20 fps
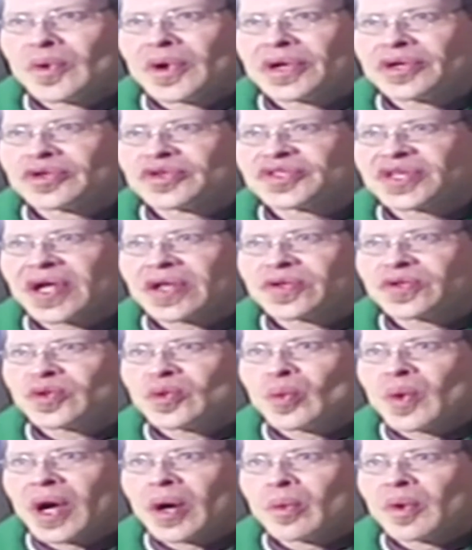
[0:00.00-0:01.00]
We understand
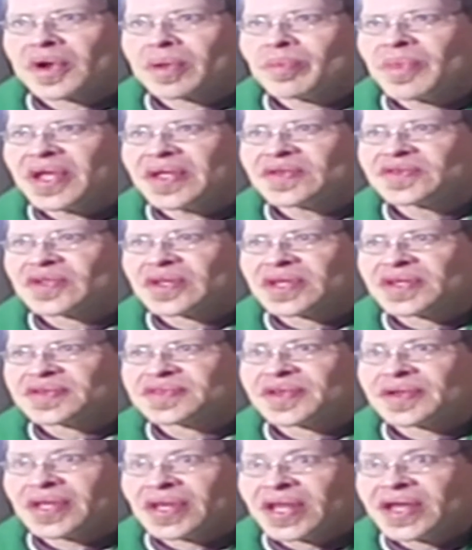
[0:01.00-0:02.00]
too well what it means to
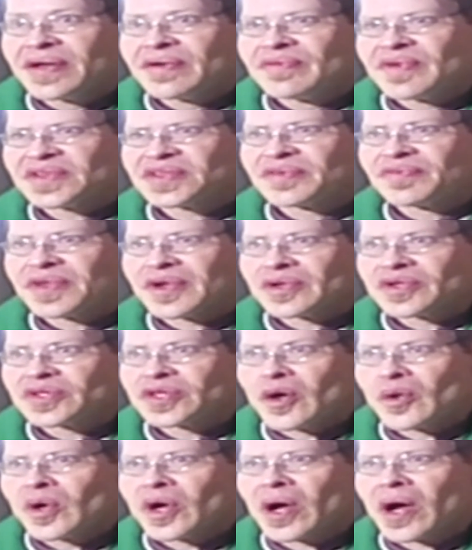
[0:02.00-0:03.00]
live as if there is
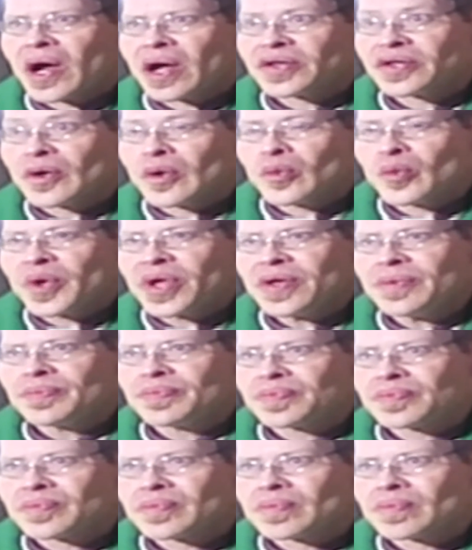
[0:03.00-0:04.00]
no God, don't we?
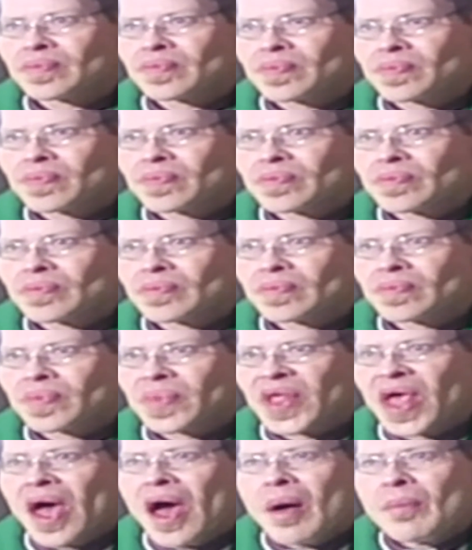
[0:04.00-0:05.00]

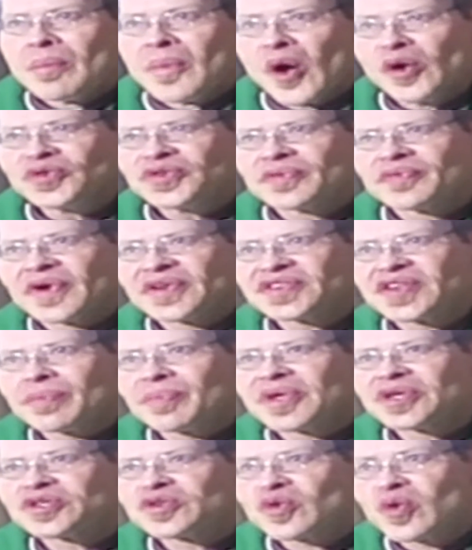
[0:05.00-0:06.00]
Most of us
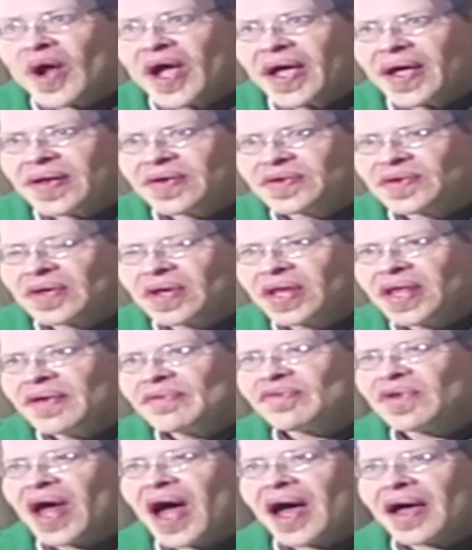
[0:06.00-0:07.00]
have been trained to
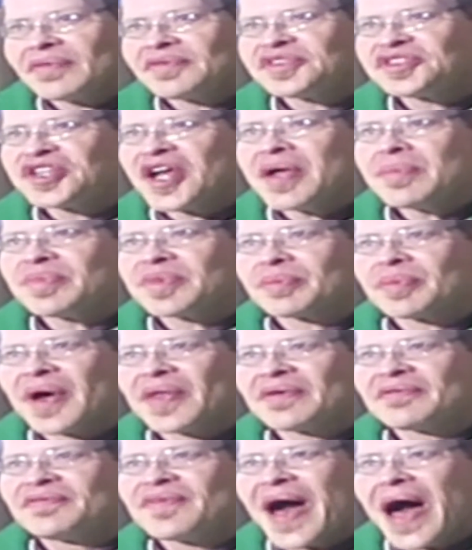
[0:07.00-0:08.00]
live lives shaped
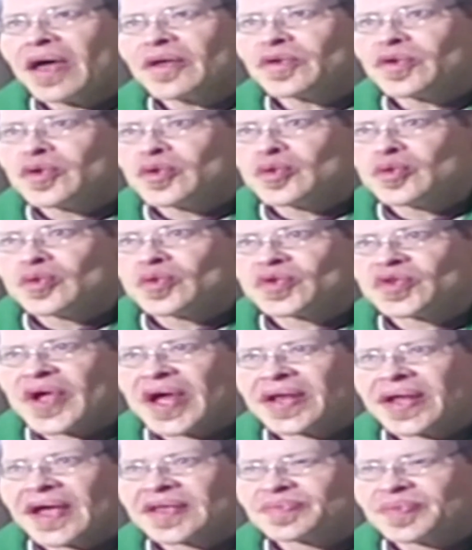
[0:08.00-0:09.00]
by the values
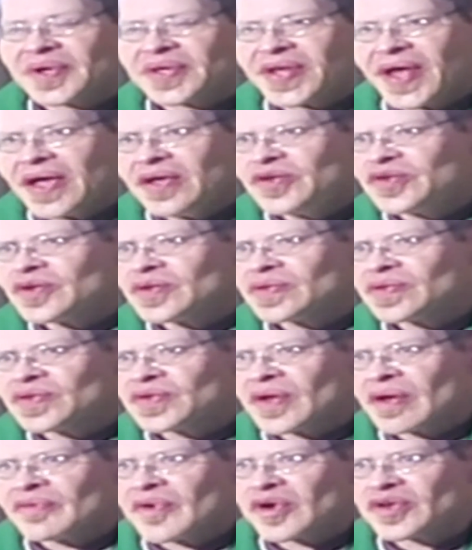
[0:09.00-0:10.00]
and
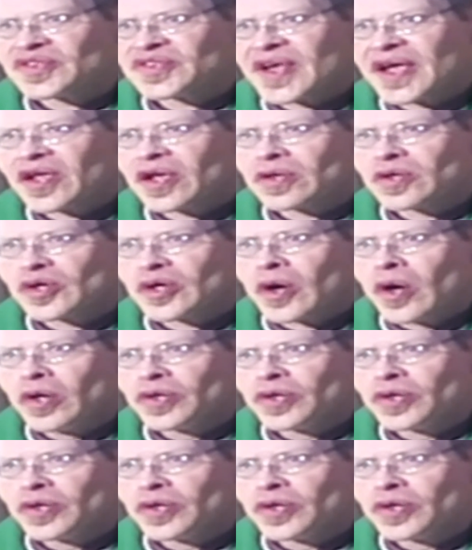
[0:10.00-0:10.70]
expectations of our secular